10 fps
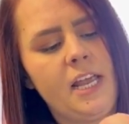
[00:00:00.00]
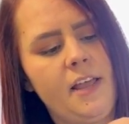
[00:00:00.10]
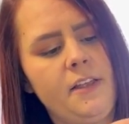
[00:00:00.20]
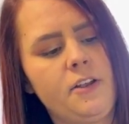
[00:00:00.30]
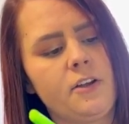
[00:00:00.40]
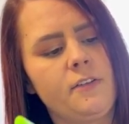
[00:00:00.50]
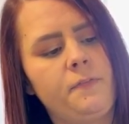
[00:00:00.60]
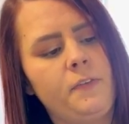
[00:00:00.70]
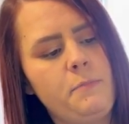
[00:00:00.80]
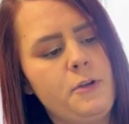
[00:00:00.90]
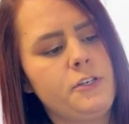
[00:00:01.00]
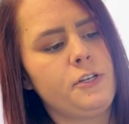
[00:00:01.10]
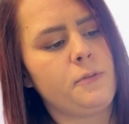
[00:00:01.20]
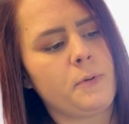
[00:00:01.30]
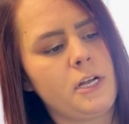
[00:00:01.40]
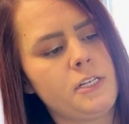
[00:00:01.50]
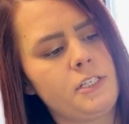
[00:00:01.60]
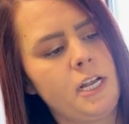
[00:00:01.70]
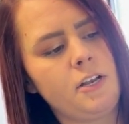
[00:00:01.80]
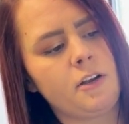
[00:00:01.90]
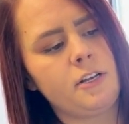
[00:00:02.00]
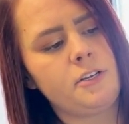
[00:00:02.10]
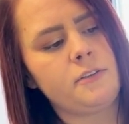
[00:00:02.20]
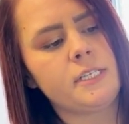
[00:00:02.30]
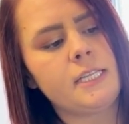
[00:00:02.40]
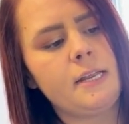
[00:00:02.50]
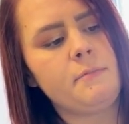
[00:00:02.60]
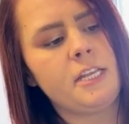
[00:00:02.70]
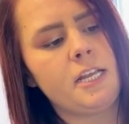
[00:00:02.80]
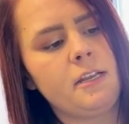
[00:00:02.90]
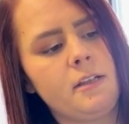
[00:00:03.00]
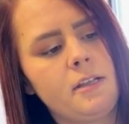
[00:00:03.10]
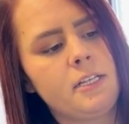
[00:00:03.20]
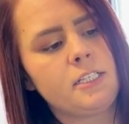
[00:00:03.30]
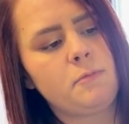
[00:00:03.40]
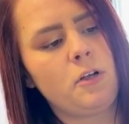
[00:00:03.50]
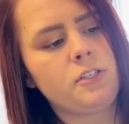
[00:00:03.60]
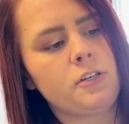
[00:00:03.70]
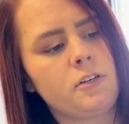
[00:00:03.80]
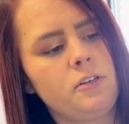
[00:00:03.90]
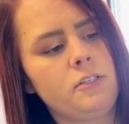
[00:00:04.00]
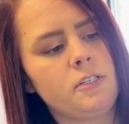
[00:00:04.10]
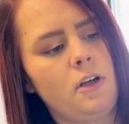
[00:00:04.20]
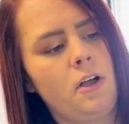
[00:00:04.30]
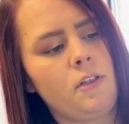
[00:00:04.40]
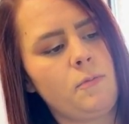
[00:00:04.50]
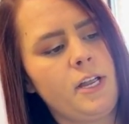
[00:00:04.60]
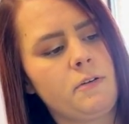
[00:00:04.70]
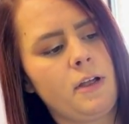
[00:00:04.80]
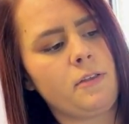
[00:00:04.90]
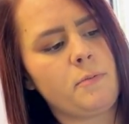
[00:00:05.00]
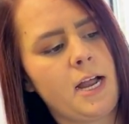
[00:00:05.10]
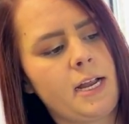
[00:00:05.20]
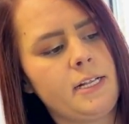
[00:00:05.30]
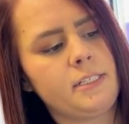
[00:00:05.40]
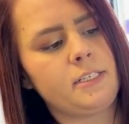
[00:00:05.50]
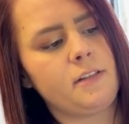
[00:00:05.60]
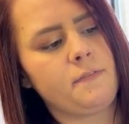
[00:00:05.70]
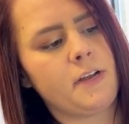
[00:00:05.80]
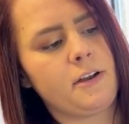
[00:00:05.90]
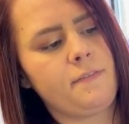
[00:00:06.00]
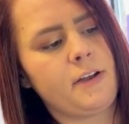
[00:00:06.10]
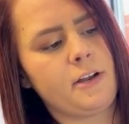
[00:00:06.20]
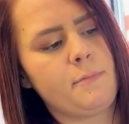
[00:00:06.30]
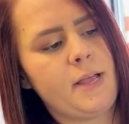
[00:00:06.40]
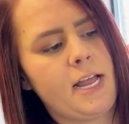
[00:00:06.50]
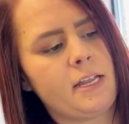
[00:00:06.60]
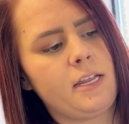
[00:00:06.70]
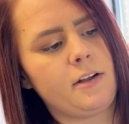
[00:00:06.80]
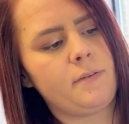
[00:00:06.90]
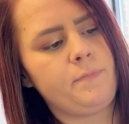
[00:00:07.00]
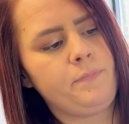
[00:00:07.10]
And then you're gonna flip your toothbrush and you're gonna do the same thing, small circles all the way around the brackets to the very, very back here.